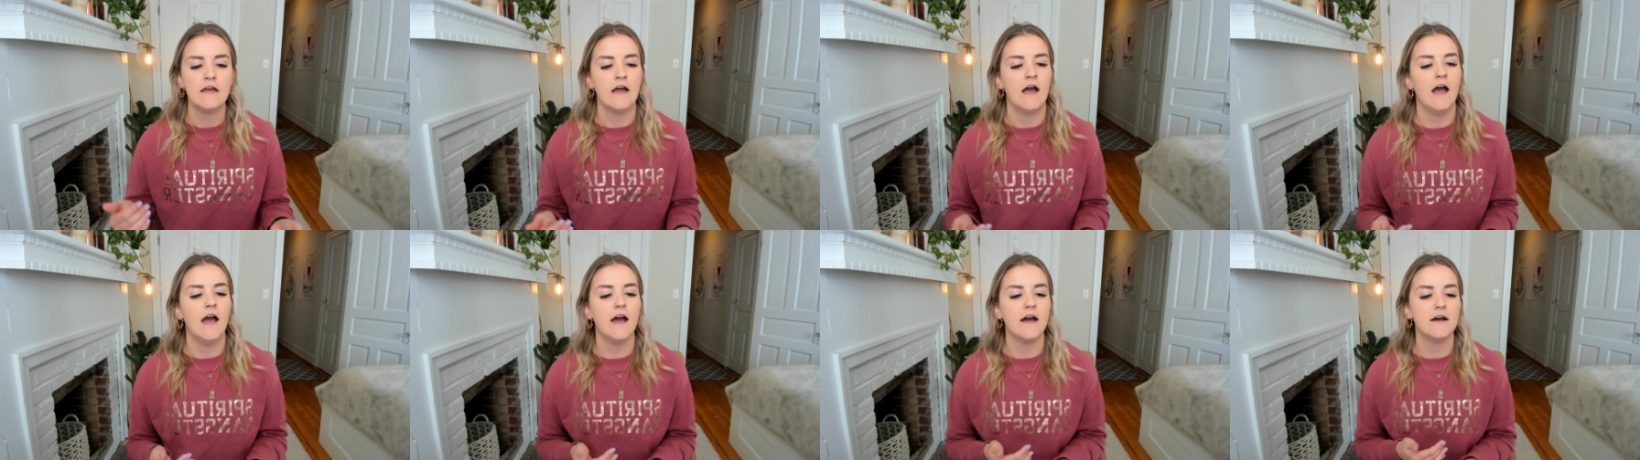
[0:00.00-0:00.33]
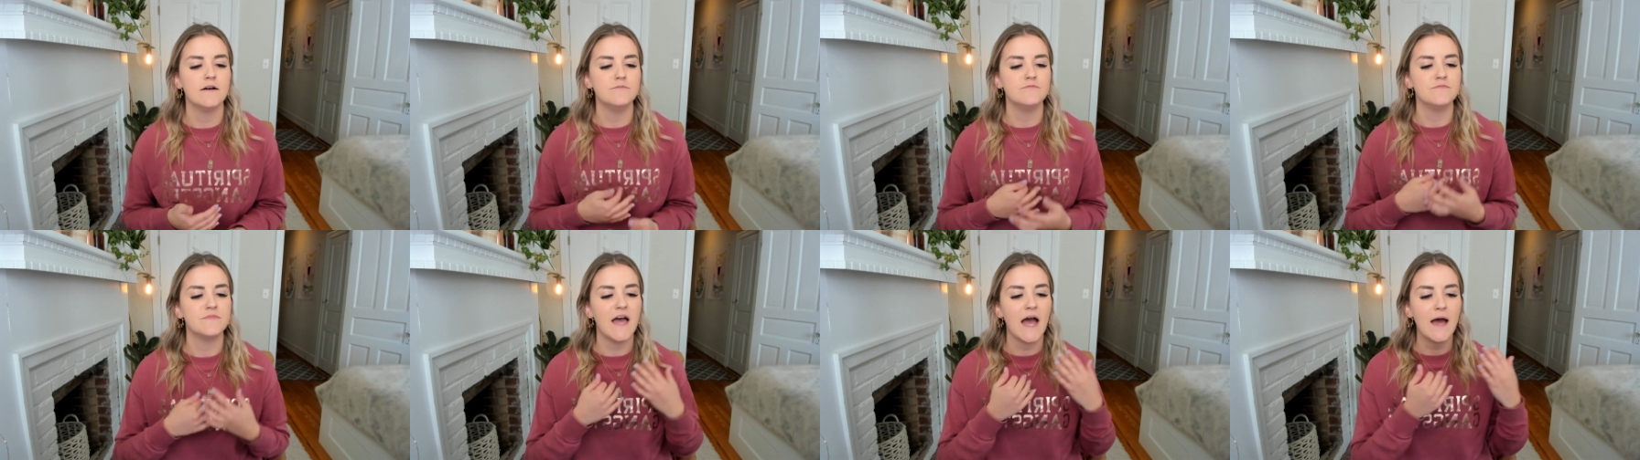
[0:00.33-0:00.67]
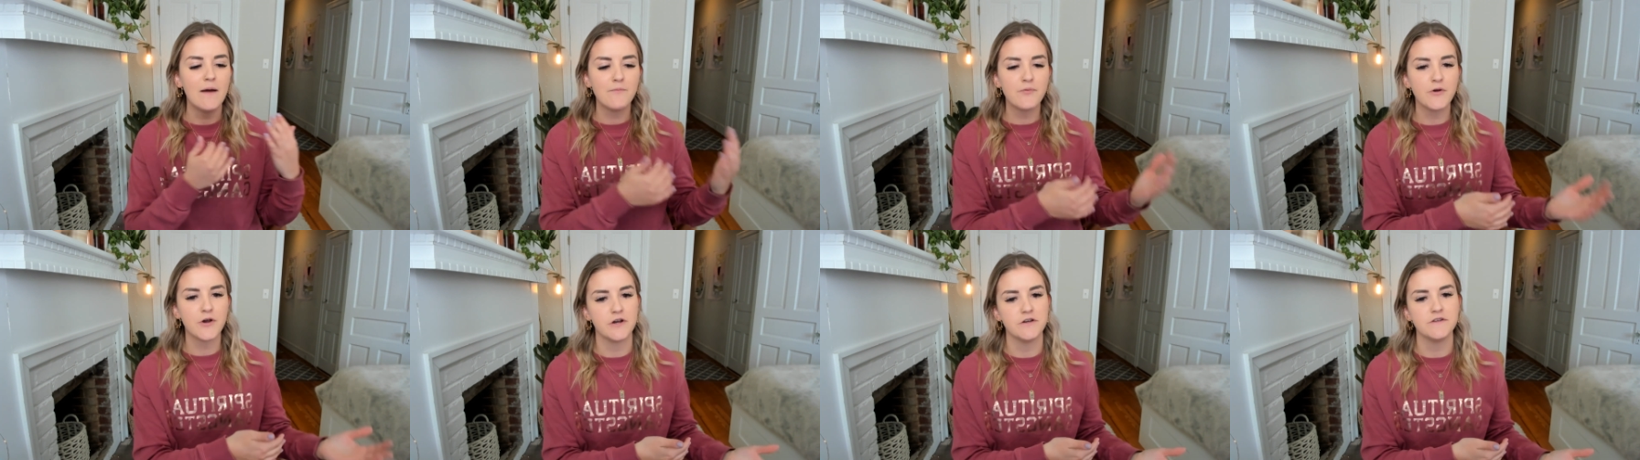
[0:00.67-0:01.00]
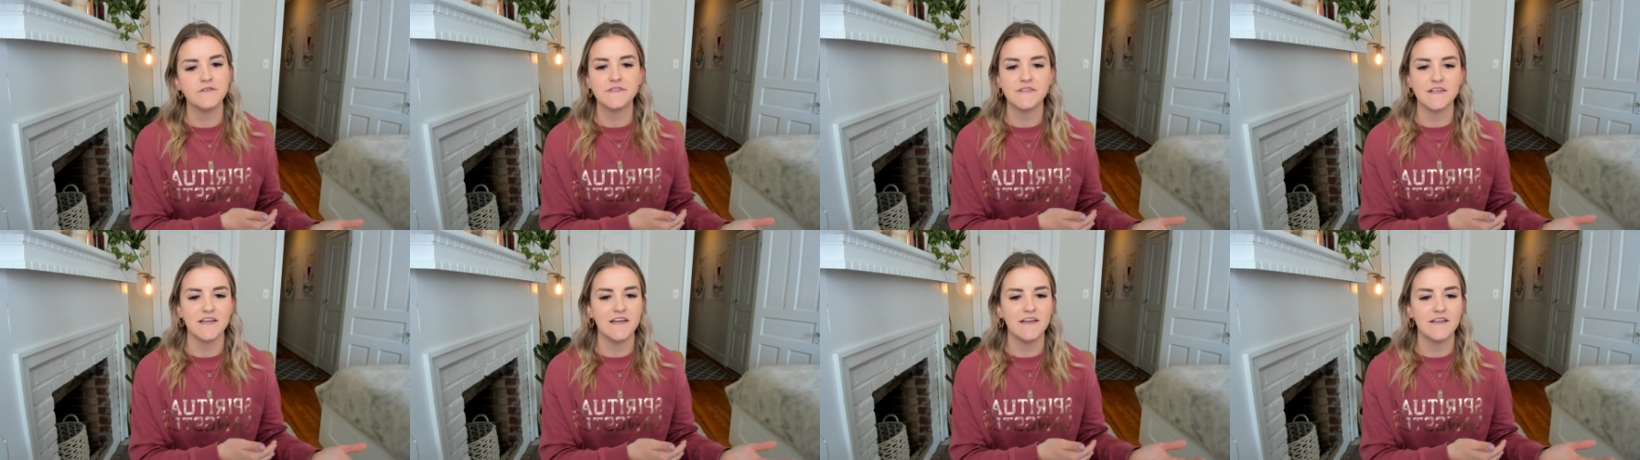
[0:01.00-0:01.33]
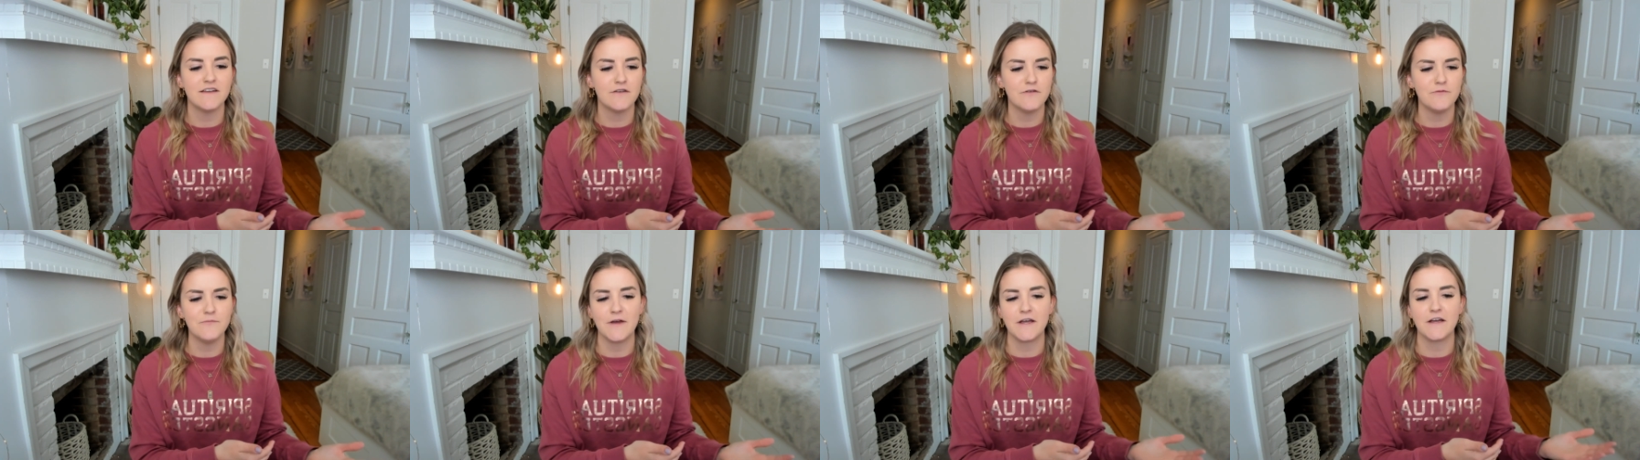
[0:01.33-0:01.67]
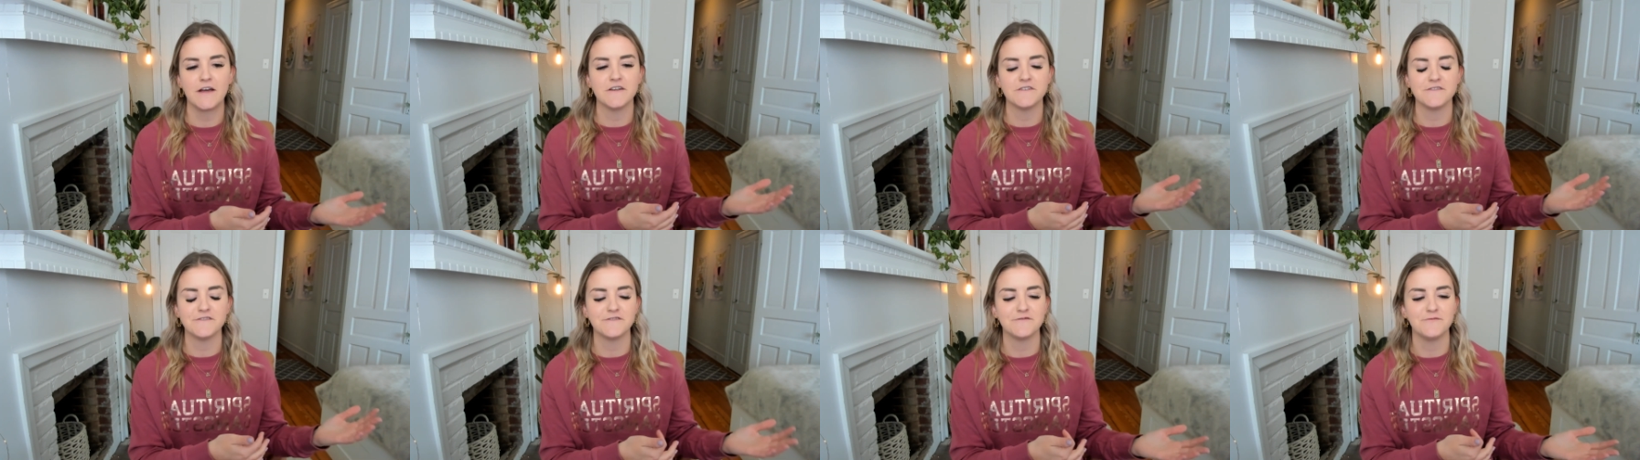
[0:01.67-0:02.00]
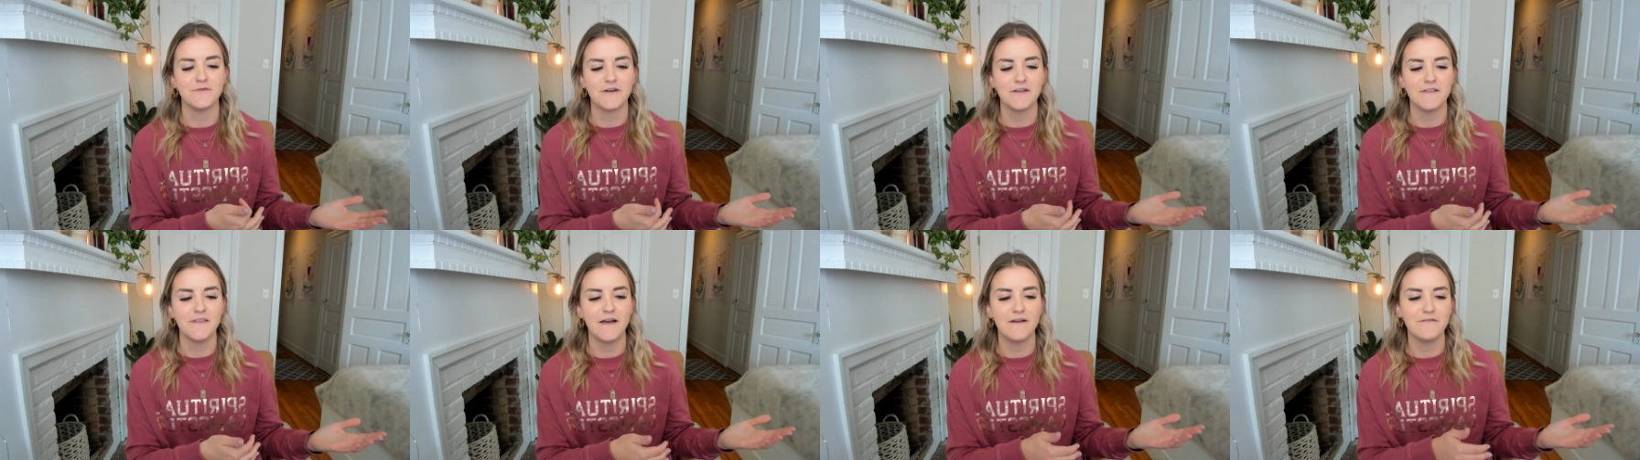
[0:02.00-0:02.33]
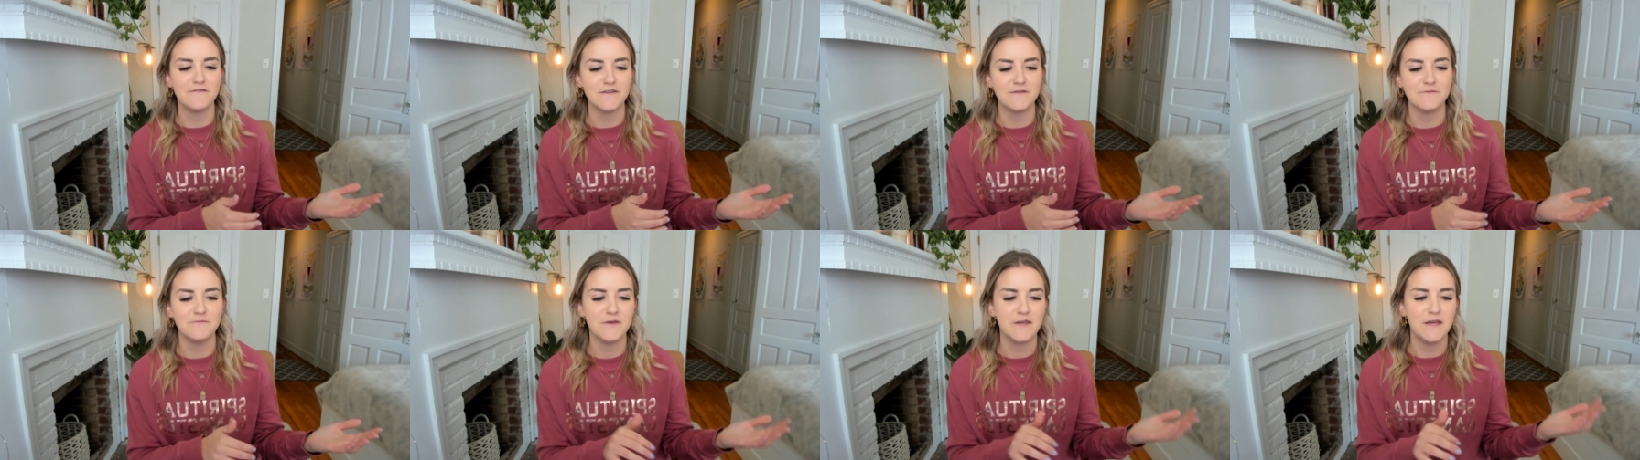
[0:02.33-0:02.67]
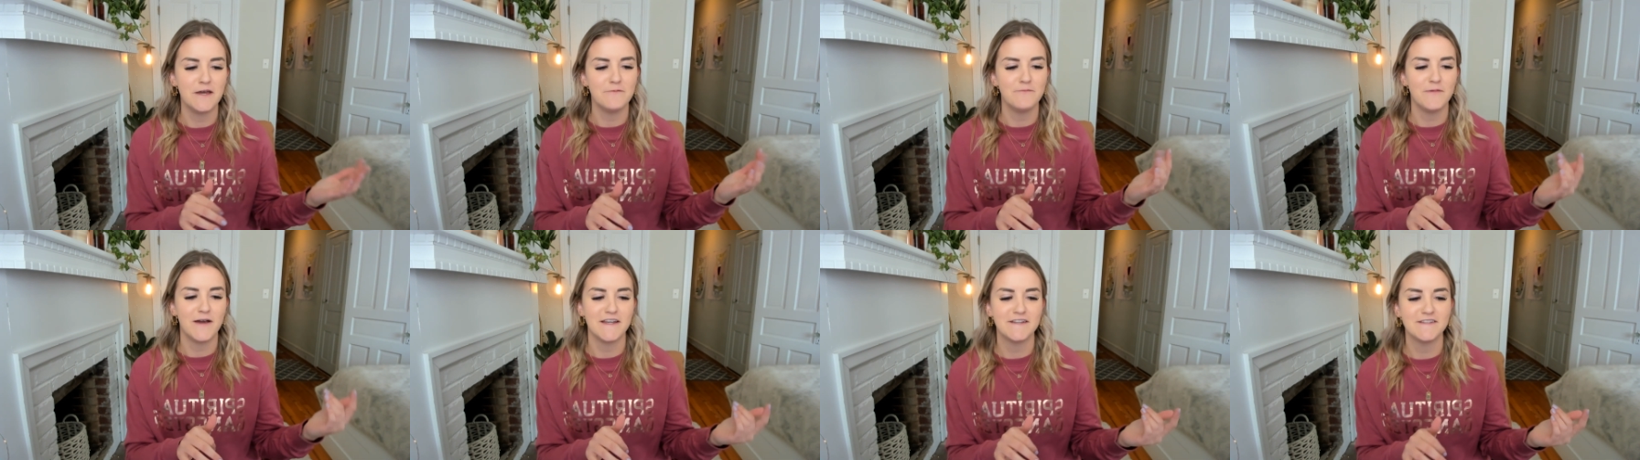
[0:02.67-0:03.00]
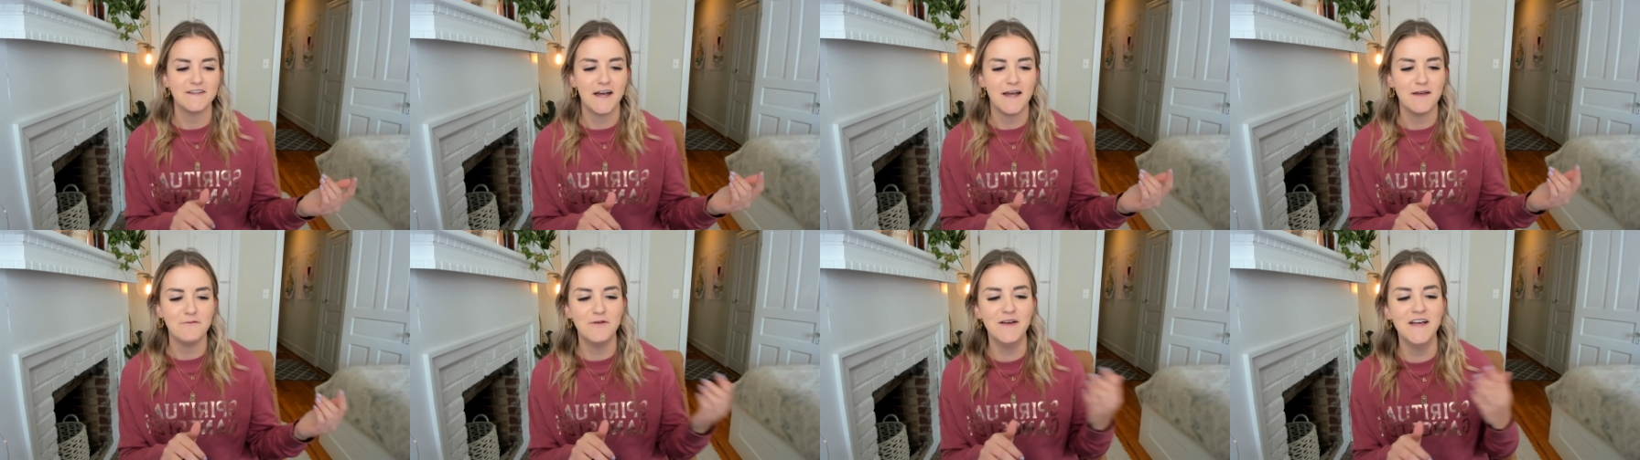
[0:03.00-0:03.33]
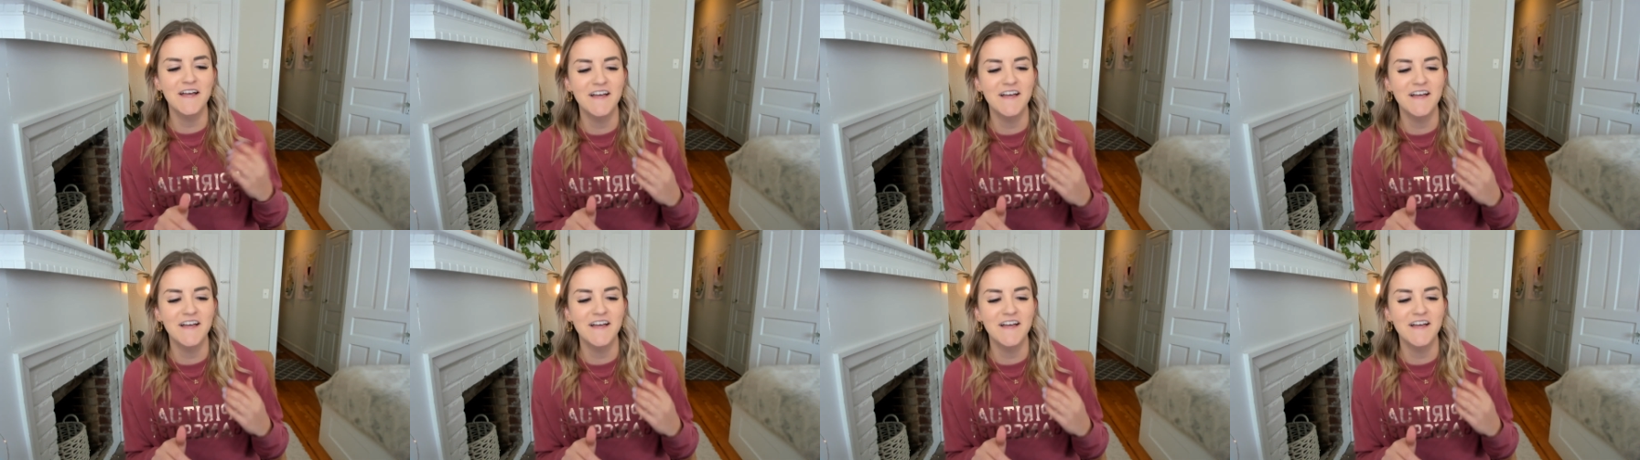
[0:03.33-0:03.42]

um, that person, oh my gosh, it's 1:11 p.m. my time.